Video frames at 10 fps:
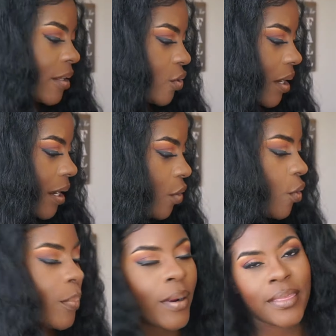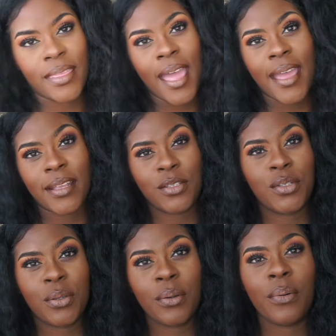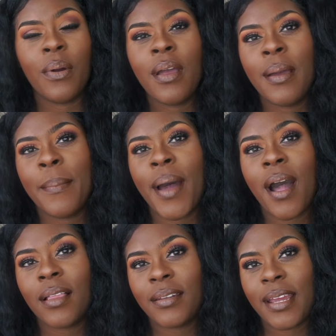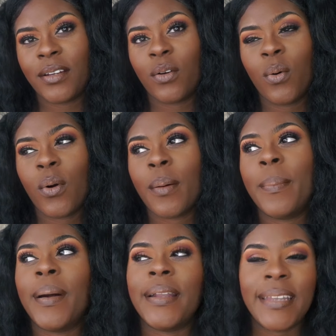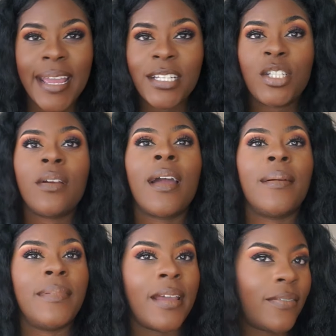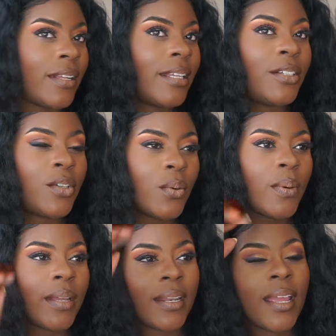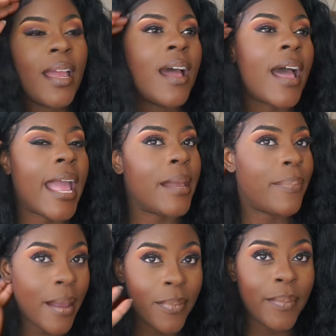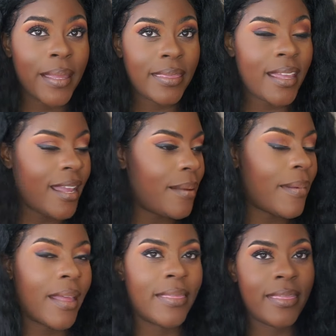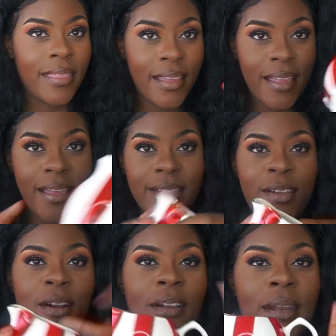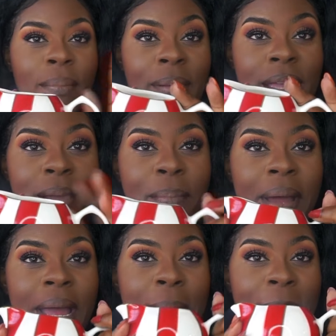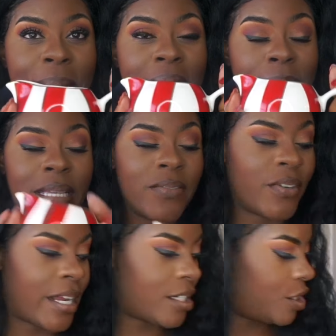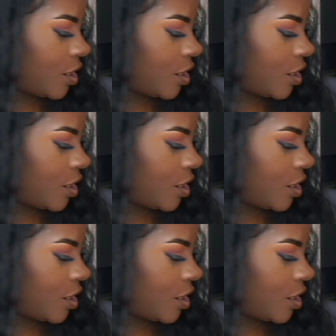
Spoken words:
Try to incorporate that into my holiday decor, but next year I'm definitely doing a peppermint theme, and these are gonna be my babies for next